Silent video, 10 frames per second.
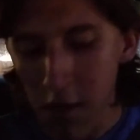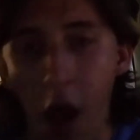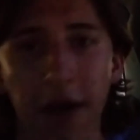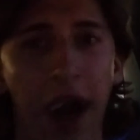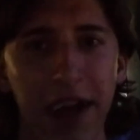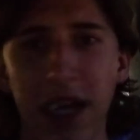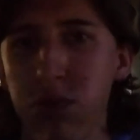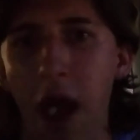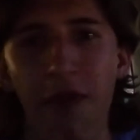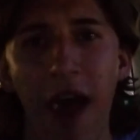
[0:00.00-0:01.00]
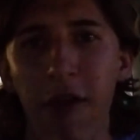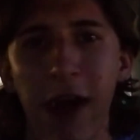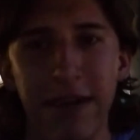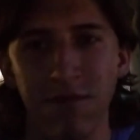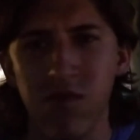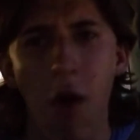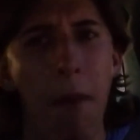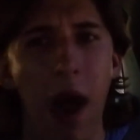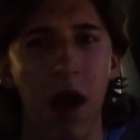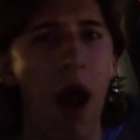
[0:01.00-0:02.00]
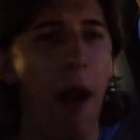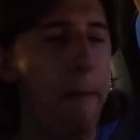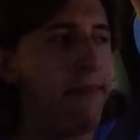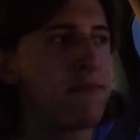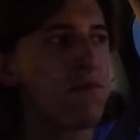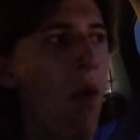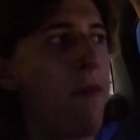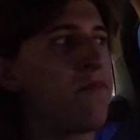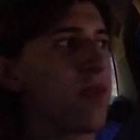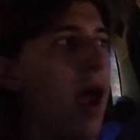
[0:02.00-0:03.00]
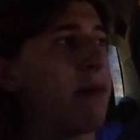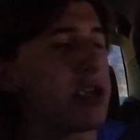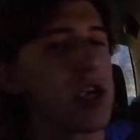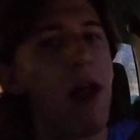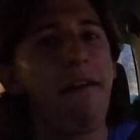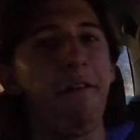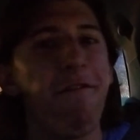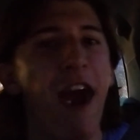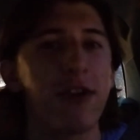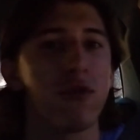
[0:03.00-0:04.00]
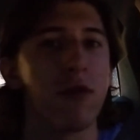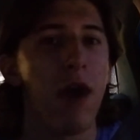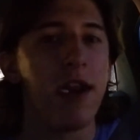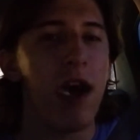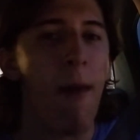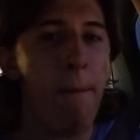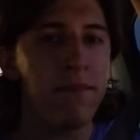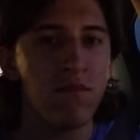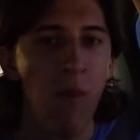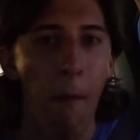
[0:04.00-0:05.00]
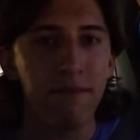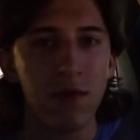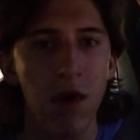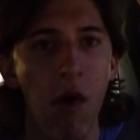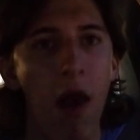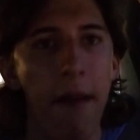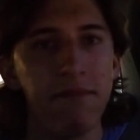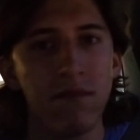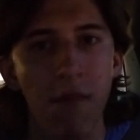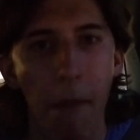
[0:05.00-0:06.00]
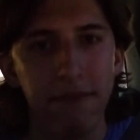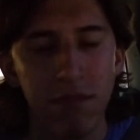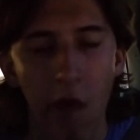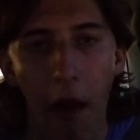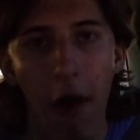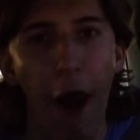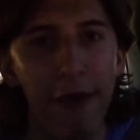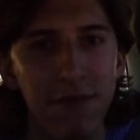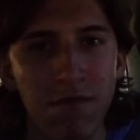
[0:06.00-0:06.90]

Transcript: You gotta keep riding that line. Oh my God. I am a saliva factory right now. Alright. Alright.